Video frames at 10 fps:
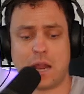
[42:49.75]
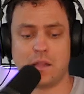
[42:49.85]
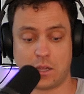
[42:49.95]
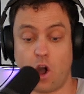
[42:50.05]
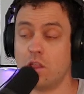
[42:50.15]
put
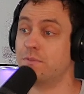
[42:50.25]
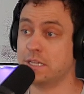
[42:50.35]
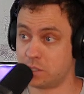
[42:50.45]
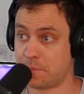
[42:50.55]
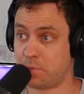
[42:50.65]
out like all the
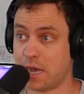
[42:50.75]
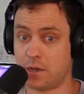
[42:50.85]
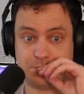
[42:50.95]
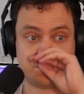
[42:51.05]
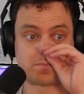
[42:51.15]
videos I put
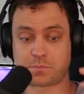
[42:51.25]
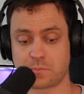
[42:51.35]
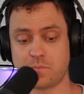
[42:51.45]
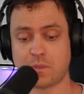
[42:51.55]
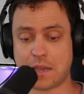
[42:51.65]
out,
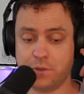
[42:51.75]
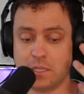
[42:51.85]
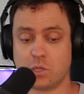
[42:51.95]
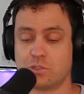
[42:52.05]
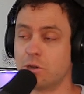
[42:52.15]
I feel
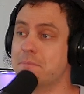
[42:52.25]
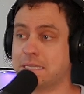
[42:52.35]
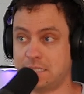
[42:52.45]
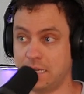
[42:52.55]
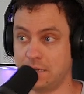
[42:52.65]
like those are a
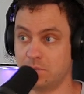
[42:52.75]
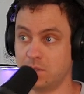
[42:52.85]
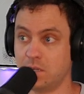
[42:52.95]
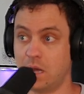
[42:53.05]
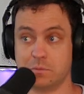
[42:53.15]
mixtape.
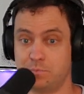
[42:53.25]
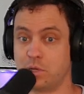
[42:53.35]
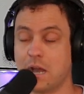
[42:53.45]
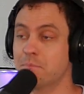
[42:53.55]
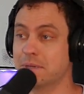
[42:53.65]
I'm just putting out